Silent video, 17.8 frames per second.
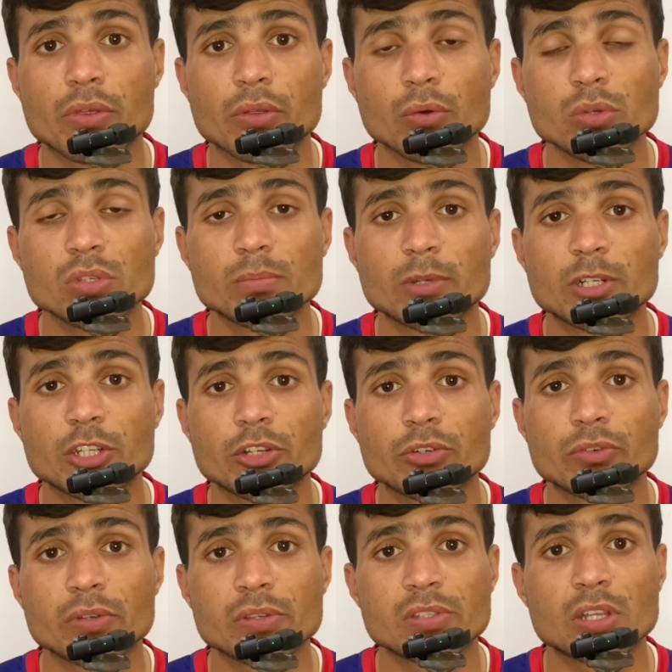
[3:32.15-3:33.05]
those
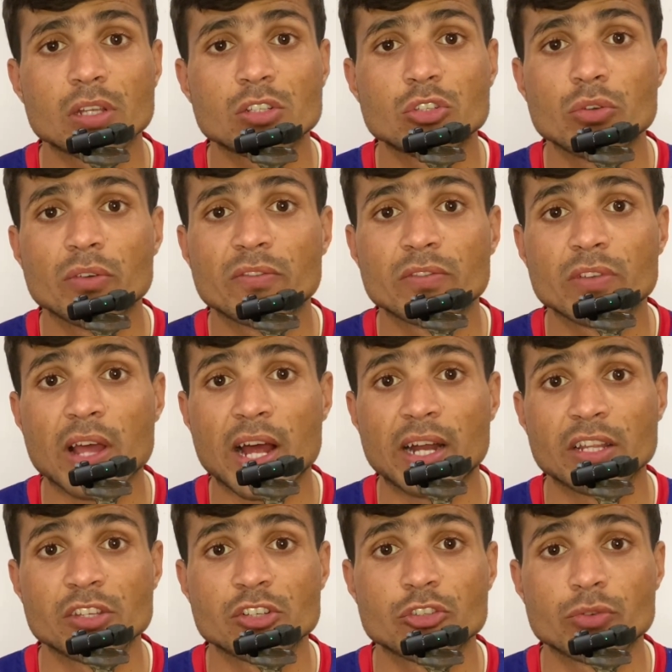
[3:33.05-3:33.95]
materials that you've
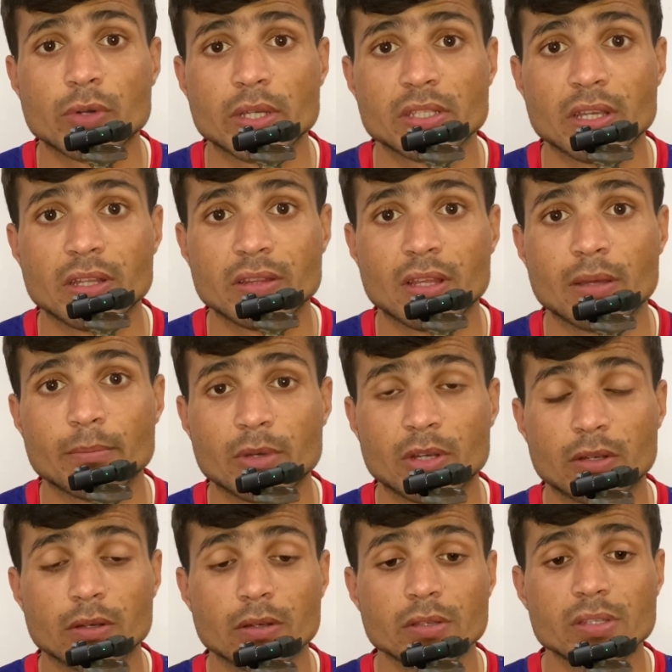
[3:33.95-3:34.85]
not interest in them
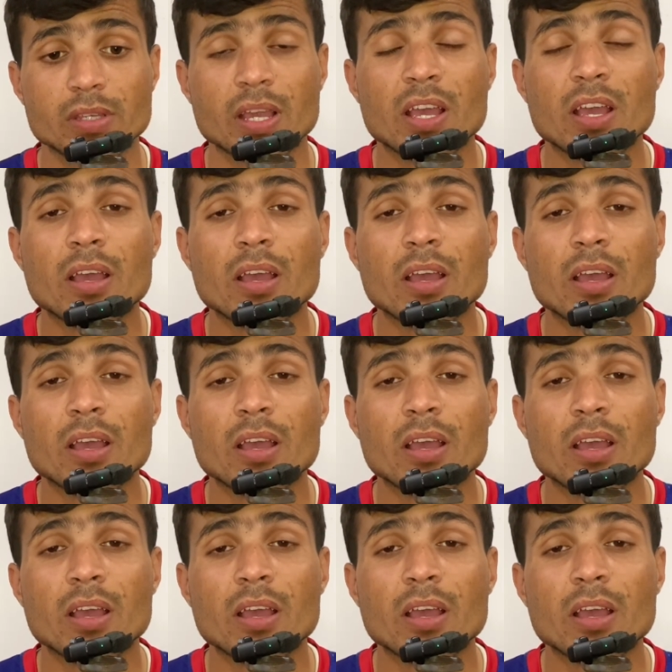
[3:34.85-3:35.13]
because